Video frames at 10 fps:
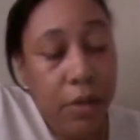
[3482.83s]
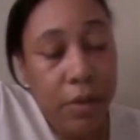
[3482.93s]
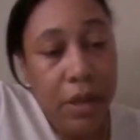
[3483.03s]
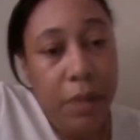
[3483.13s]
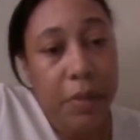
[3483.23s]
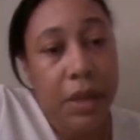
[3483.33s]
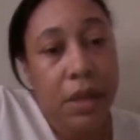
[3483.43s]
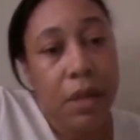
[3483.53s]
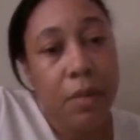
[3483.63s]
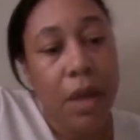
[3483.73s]
it was a
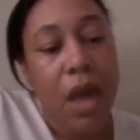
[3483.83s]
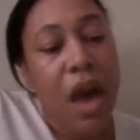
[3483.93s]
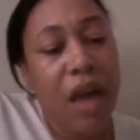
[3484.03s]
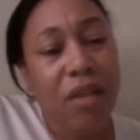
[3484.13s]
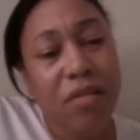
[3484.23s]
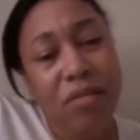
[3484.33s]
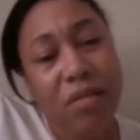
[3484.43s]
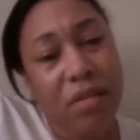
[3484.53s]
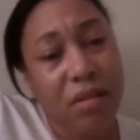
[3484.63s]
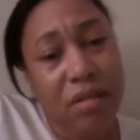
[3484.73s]
pizza man. I
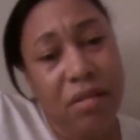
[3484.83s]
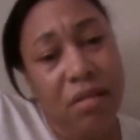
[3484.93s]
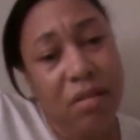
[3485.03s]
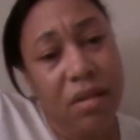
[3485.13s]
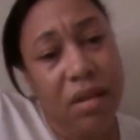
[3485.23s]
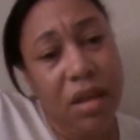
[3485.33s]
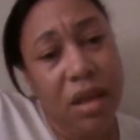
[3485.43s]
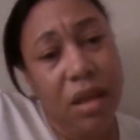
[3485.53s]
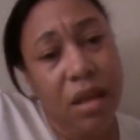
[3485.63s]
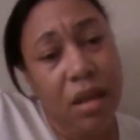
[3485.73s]
don't
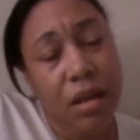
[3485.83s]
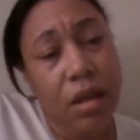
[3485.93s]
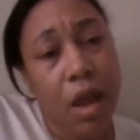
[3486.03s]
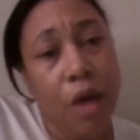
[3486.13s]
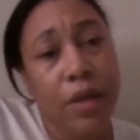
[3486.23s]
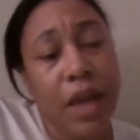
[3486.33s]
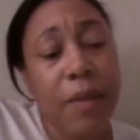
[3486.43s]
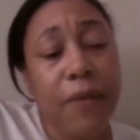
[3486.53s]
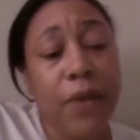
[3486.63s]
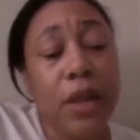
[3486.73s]
think. No, that's
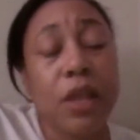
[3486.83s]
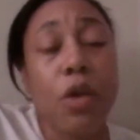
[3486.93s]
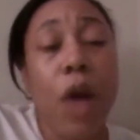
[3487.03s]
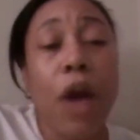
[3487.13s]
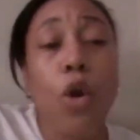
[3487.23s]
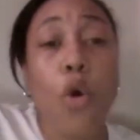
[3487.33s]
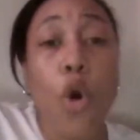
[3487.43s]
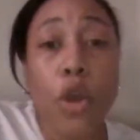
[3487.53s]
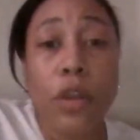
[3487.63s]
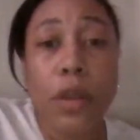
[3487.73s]
my friend. So I
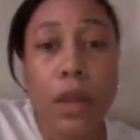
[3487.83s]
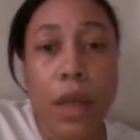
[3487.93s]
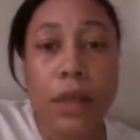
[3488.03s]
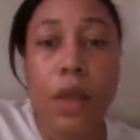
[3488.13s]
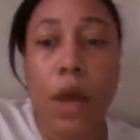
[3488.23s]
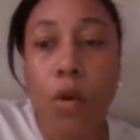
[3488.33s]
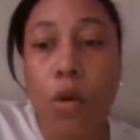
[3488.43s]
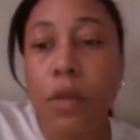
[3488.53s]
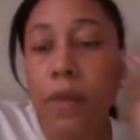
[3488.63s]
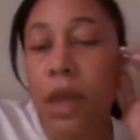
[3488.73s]
called
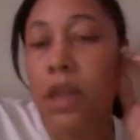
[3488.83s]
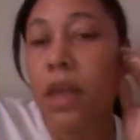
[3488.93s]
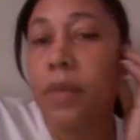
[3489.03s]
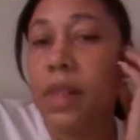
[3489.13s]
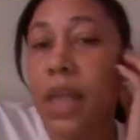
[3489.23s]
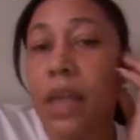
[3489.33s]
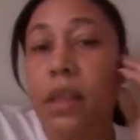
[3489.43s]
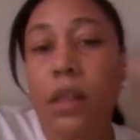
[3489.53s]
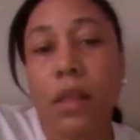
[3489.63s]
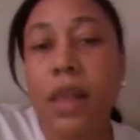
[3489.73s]
around and I was like,
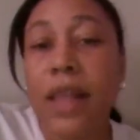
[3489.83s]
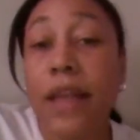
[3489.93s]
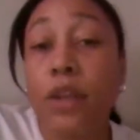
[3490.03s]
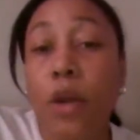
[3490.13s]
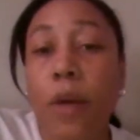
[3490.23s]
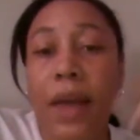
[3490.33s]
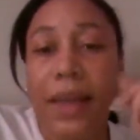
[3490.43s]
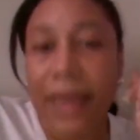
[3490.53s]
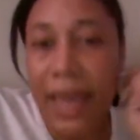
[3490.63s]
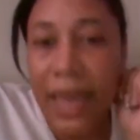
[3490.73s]
because I know I
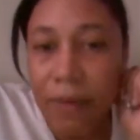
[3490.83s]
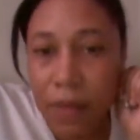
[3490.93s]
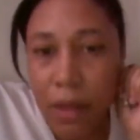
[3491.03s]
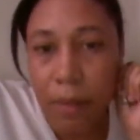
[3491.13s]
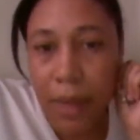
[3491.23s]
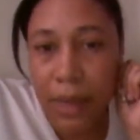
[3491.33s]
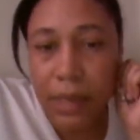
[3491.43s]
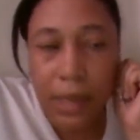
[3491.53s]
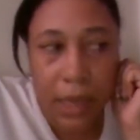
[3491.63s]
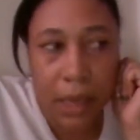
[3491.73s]
gave
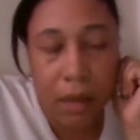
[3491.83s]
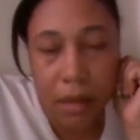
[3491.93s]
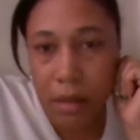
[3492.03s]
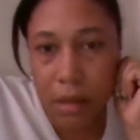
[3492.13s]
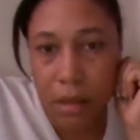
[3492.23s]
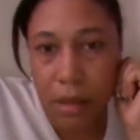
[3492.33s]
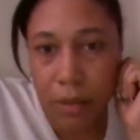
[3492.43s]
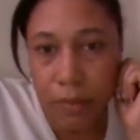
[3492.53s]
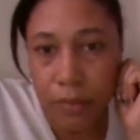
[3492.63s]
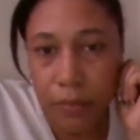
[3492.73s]
somebody the air conditioner.
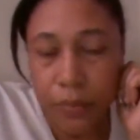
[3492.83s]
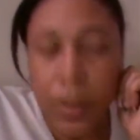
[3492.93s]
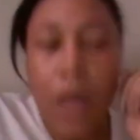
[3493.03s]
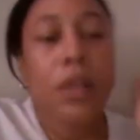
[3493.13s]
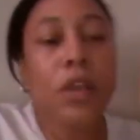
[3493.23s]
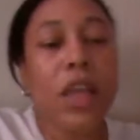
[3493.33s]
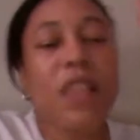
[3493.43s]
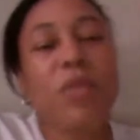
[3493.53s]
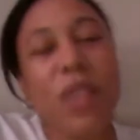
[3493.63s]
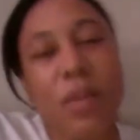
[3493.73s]
So
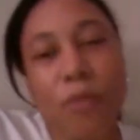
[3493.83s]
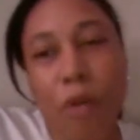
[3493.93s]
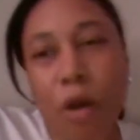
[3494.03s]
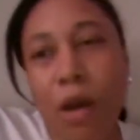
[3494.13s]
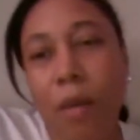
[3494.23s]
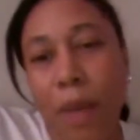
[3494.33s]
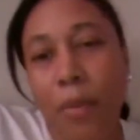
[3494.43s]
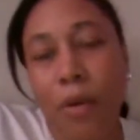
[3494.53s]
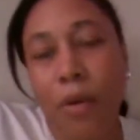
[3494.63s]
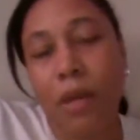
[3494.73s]
this was wrong on my
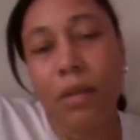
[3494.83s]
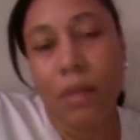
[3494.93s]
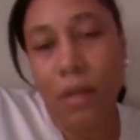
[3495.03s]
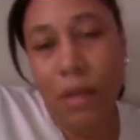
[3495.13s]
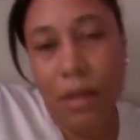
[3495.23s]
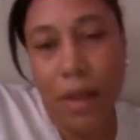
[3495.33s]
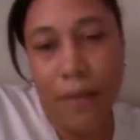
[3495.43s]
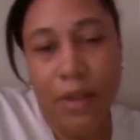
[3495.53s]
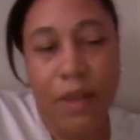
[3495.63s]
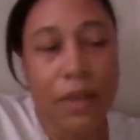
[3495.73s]
part. Not
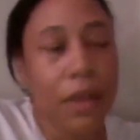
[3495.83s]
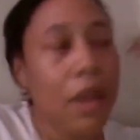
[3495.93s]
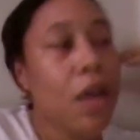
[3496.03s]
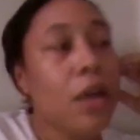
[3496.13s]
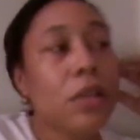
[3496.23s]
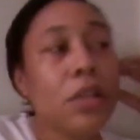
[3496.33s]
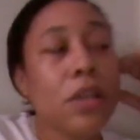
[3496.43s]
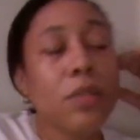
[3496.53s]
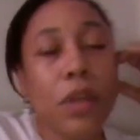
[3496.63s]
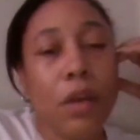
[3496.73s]
for nothing. So this
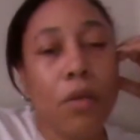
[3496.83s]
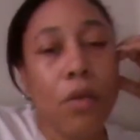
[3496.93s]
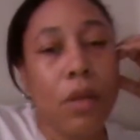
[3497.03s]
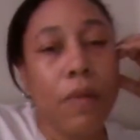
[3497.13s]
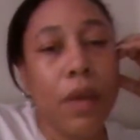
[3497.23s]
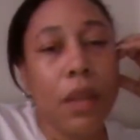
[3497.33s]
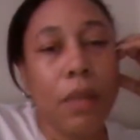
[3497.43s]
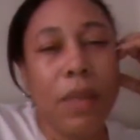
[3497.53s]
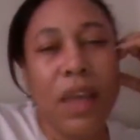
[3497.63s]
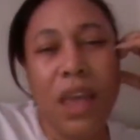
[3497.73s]
morning I called around and
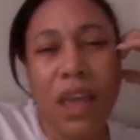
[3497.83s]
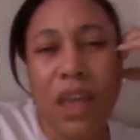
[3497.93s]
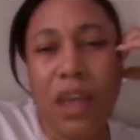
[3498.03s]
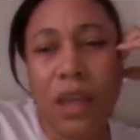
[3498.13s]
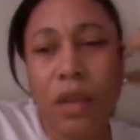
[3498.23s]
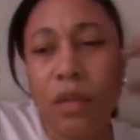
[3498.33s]
I'm like, hey,